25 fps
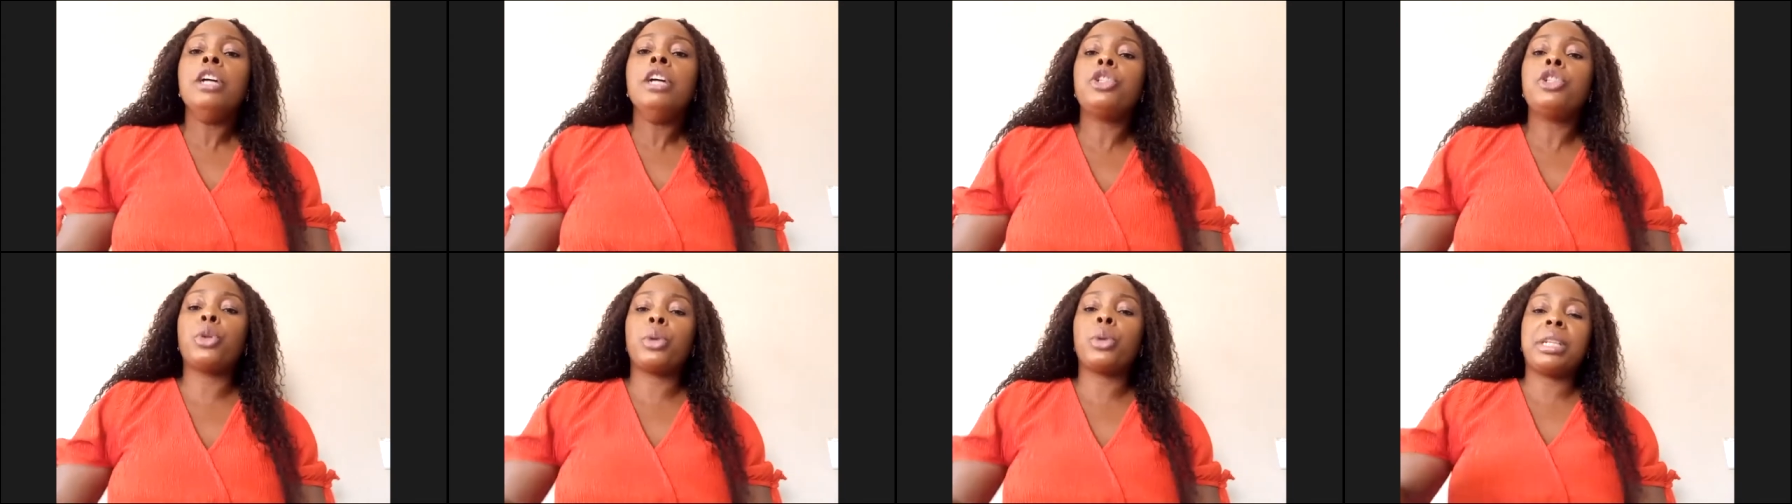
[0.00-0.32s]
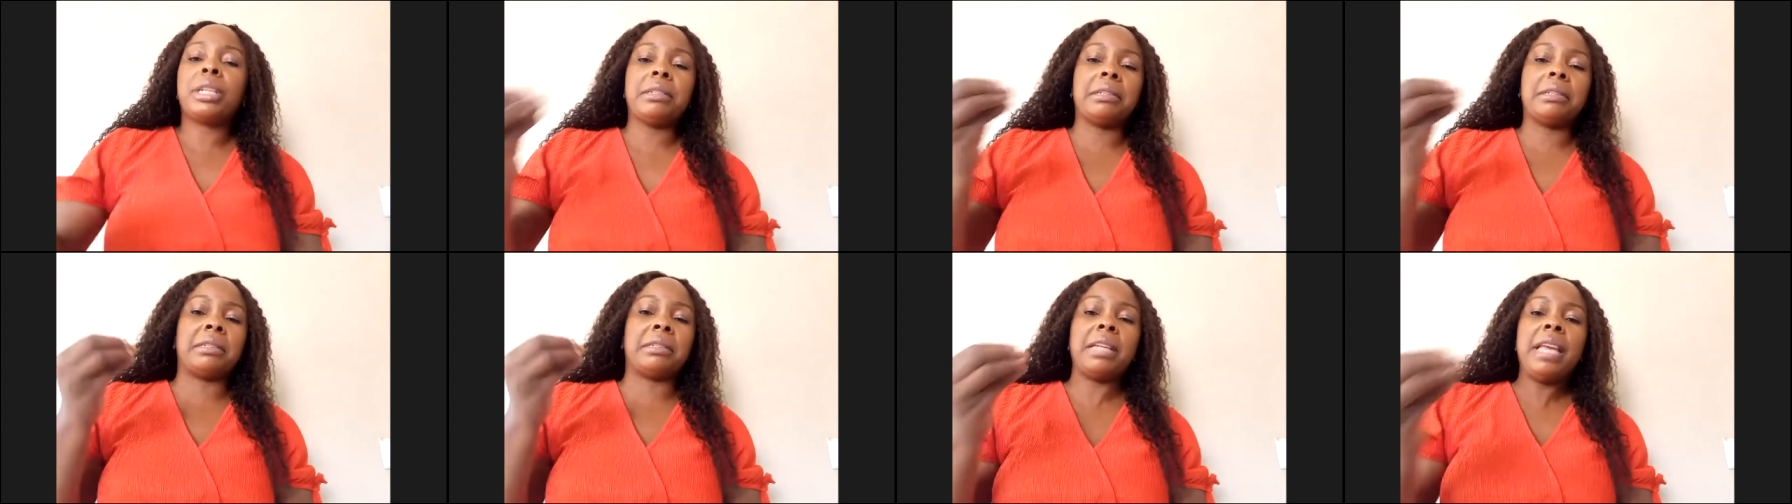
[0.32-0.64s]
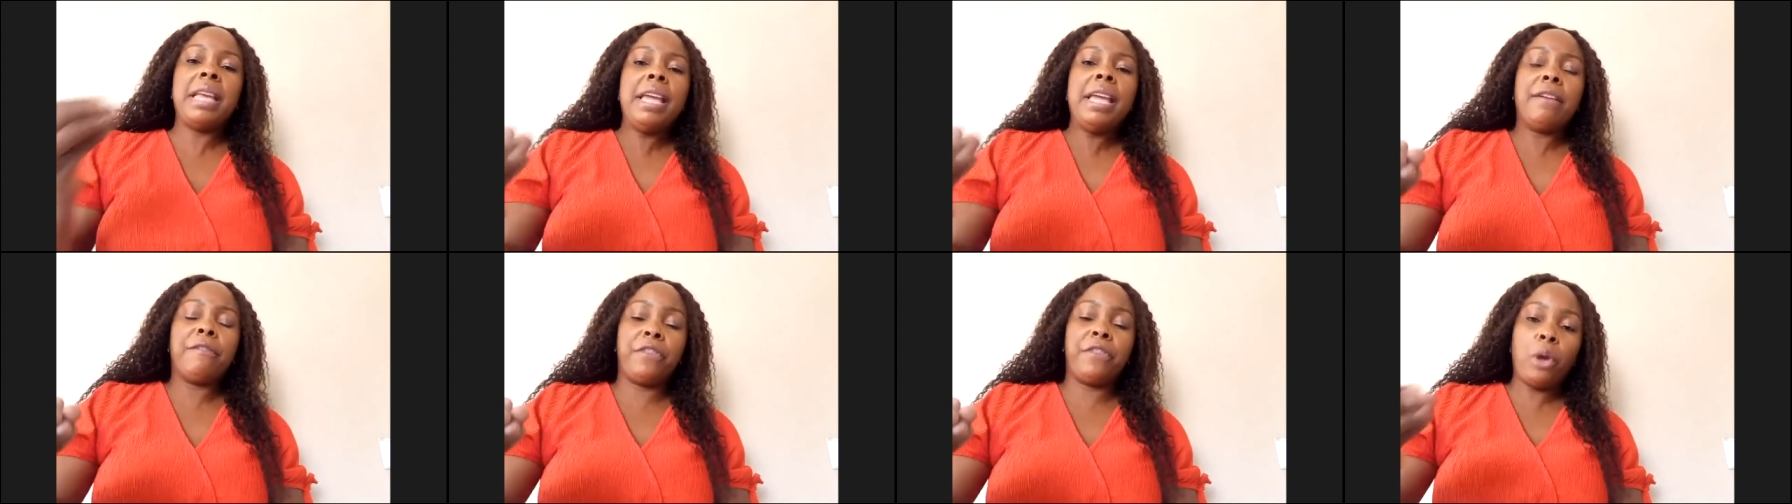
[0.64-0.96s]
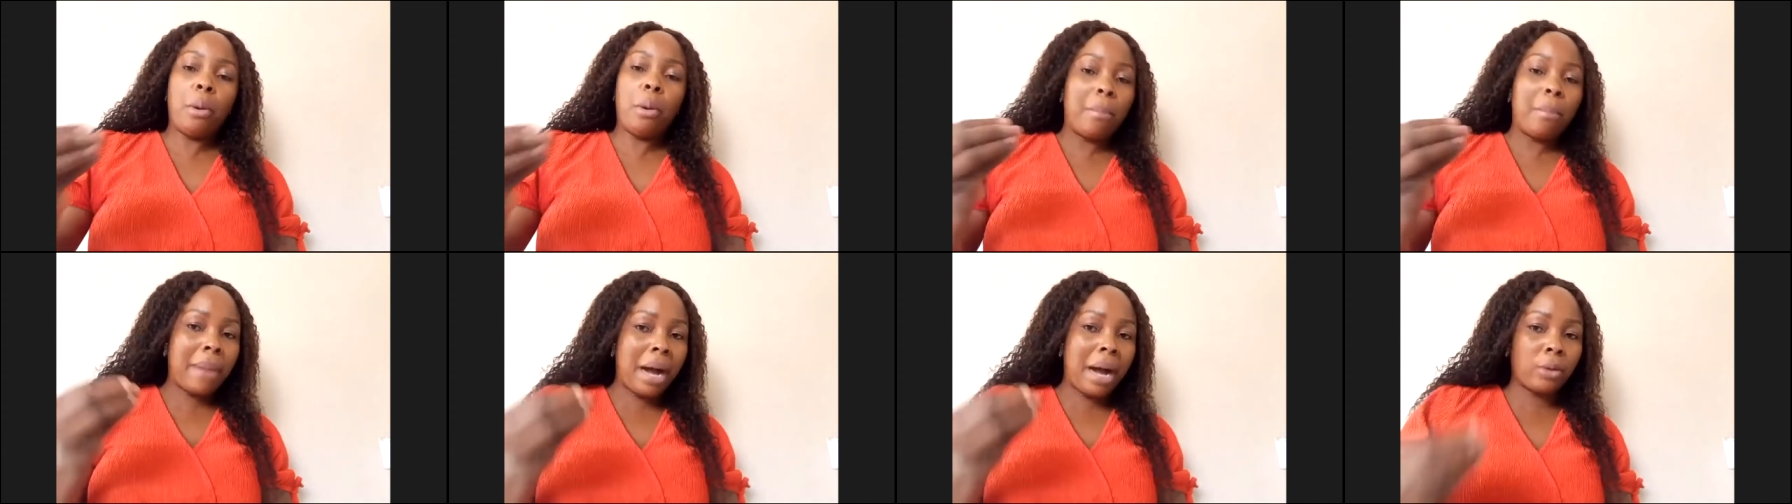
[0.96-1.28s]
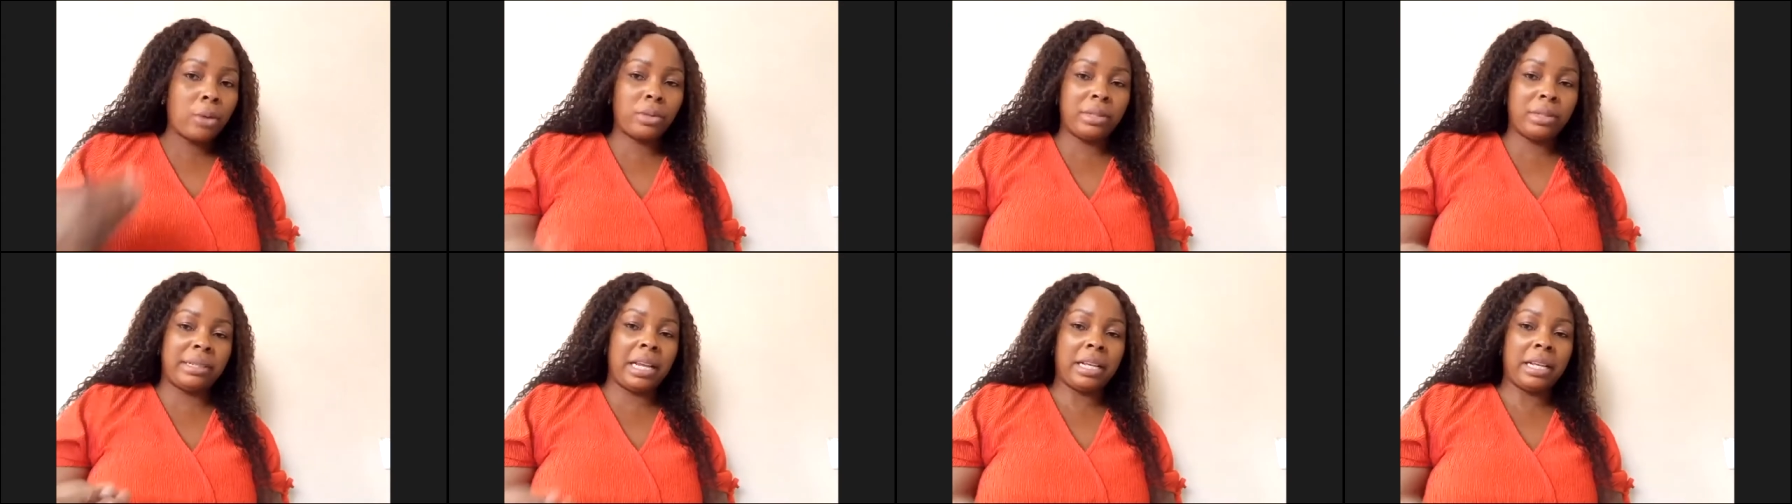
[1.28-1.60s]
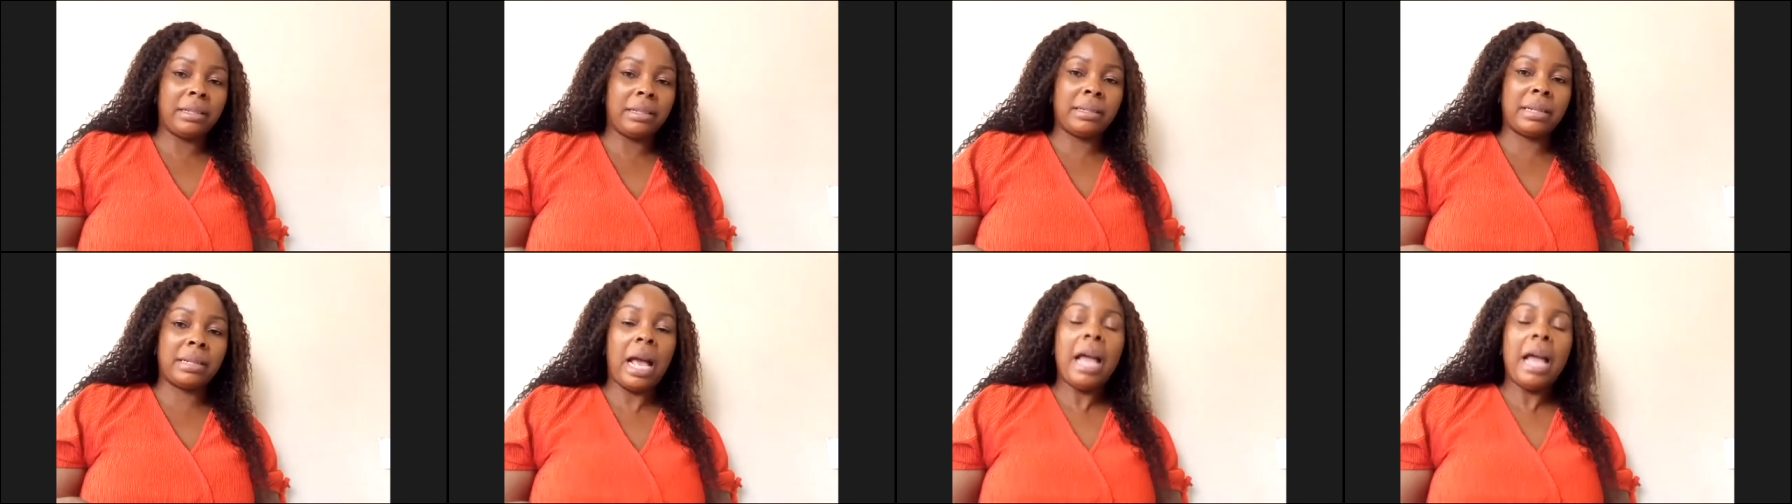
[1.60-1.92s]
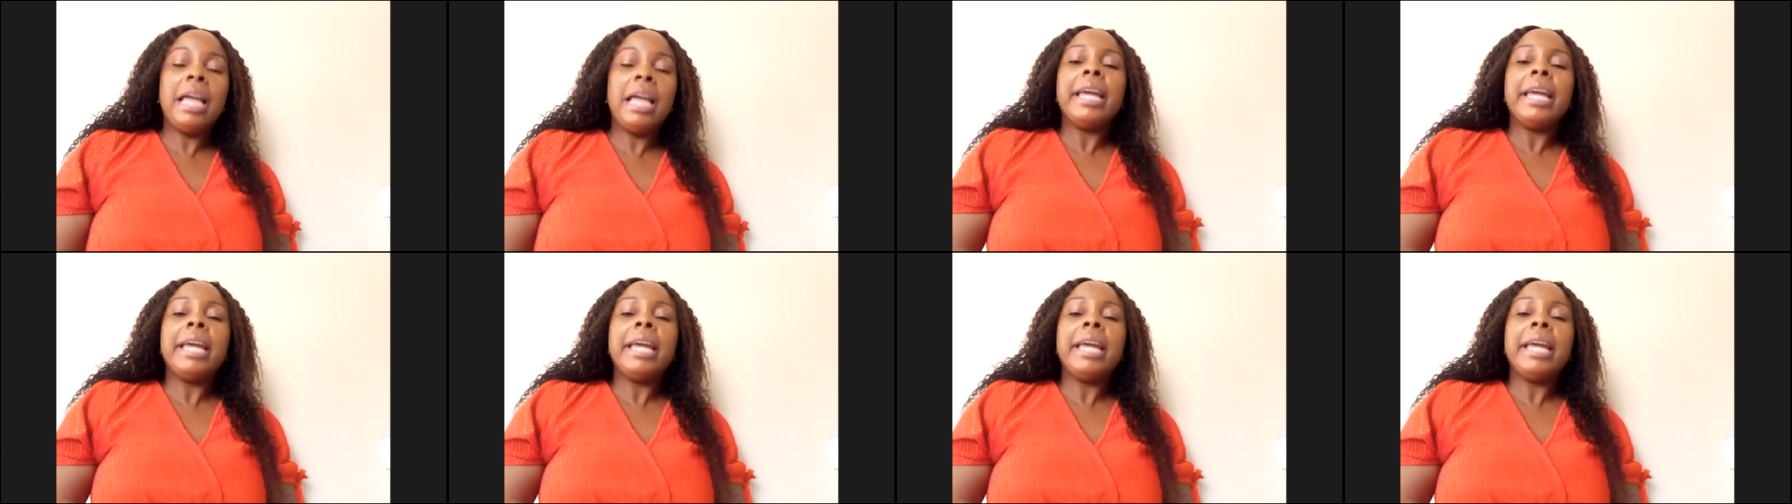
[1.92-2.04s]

to receive your mountains.